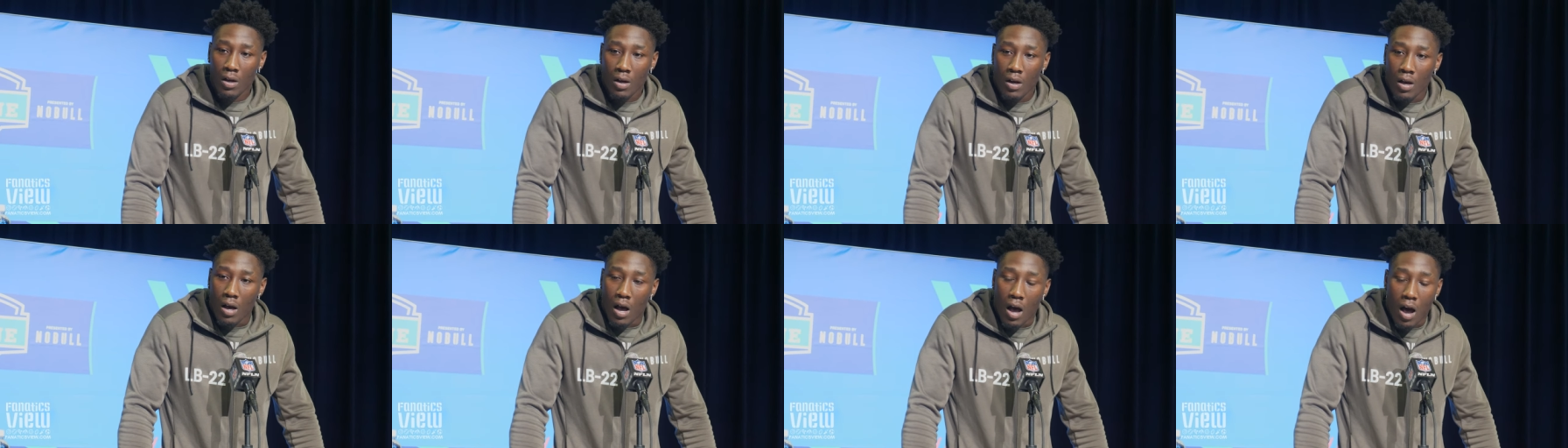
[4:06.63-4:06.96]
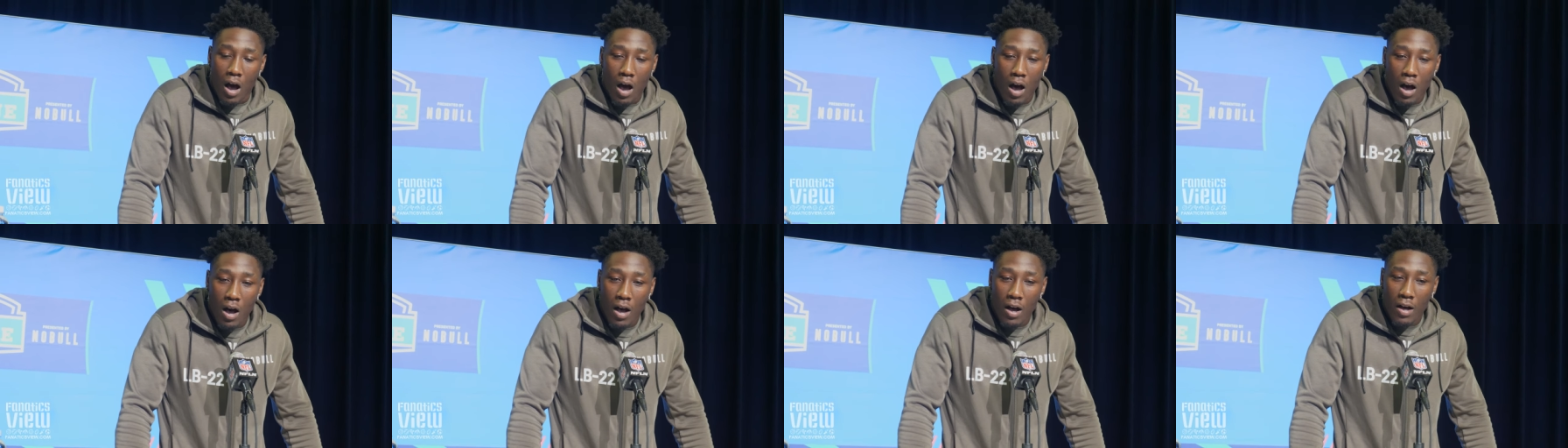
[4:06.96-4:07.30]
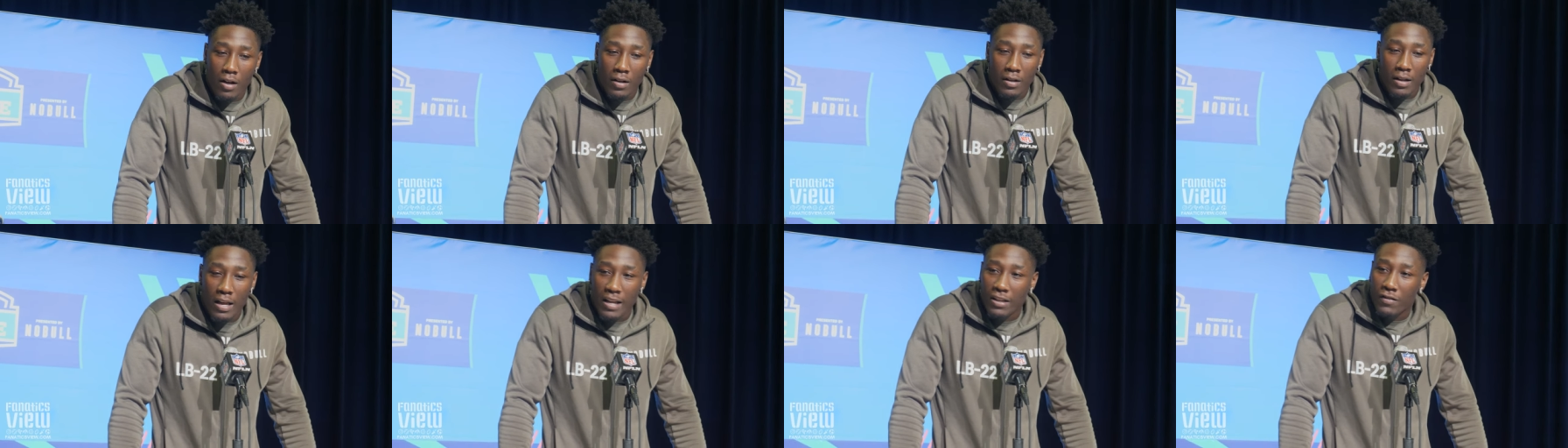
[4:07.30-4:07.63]

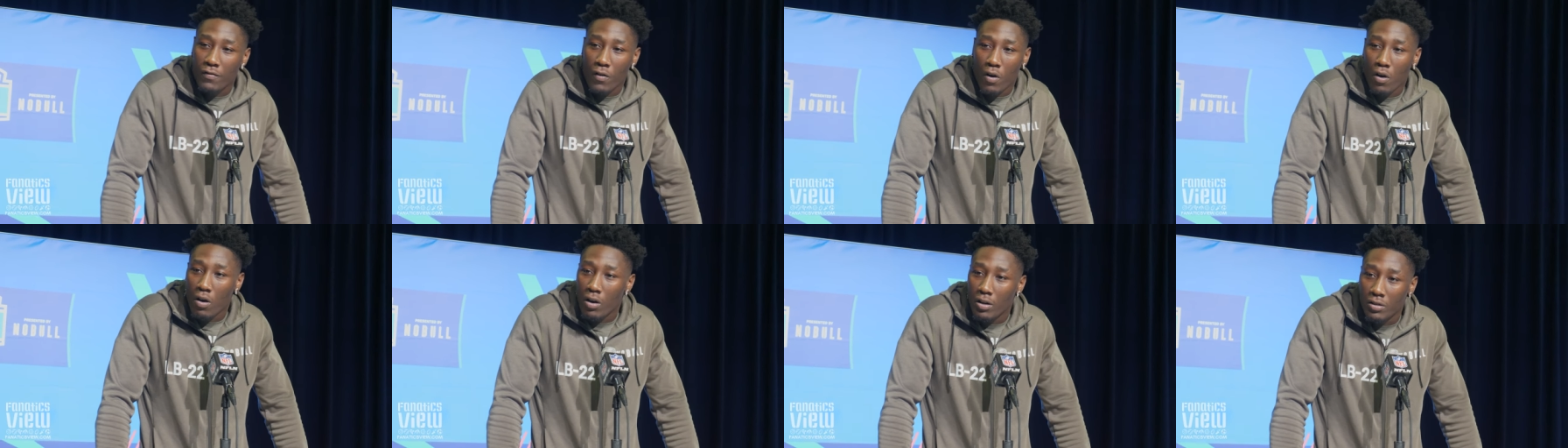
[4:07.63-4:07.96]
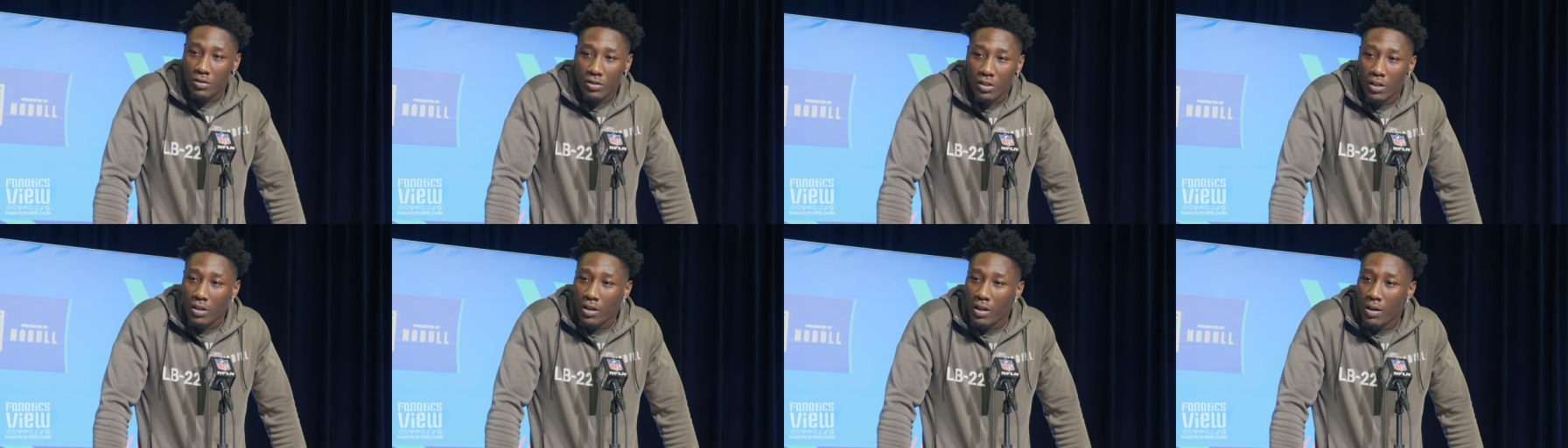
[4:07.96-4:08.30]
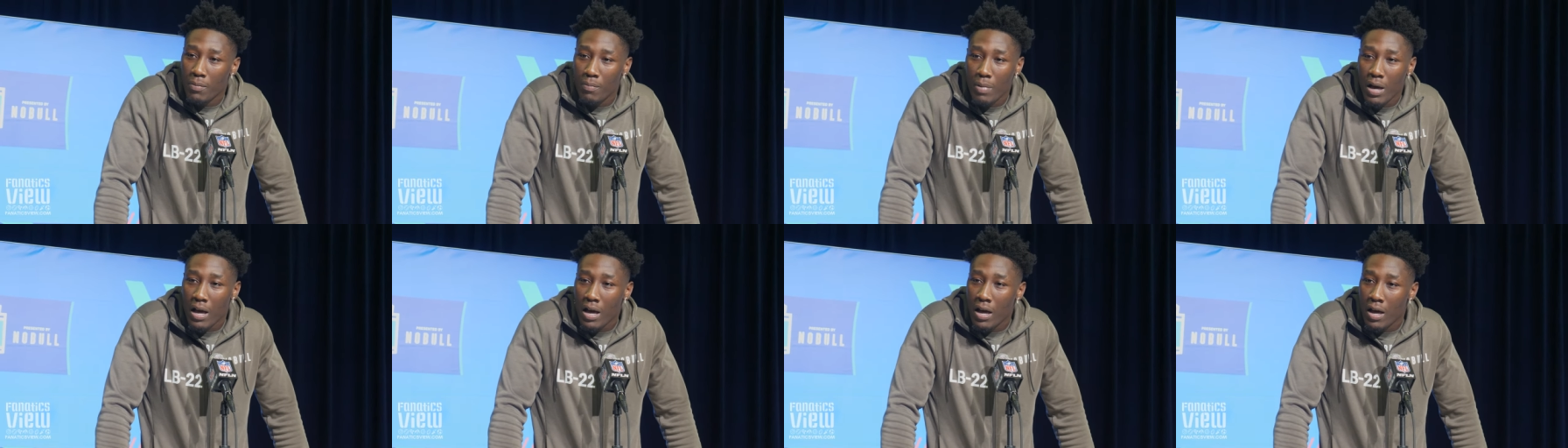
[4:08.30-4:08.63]
Uh, as far as
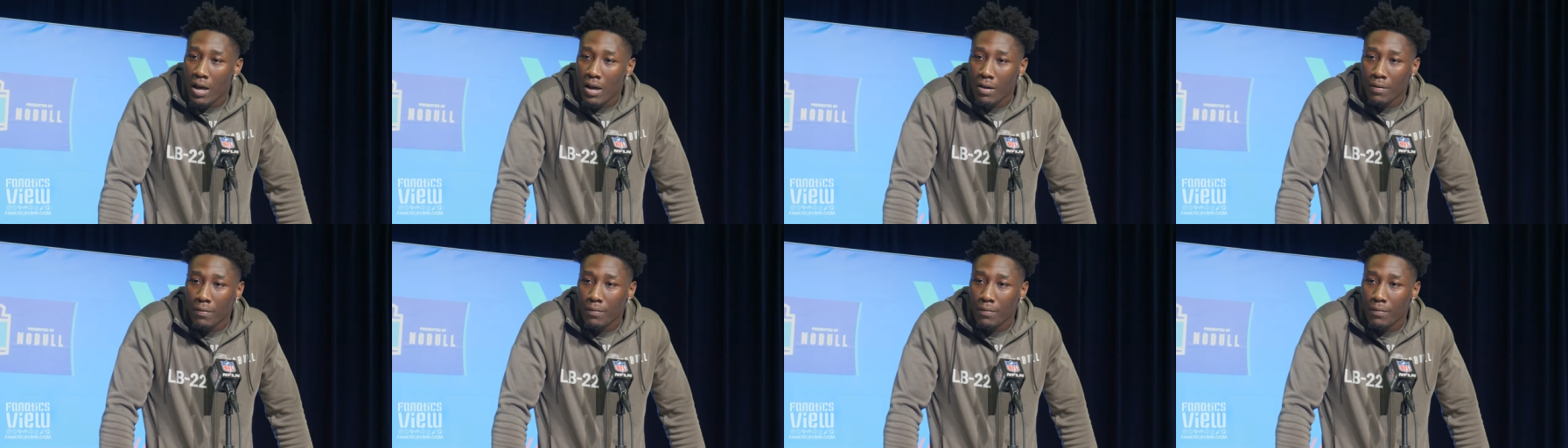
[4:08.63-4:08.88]
good, bad,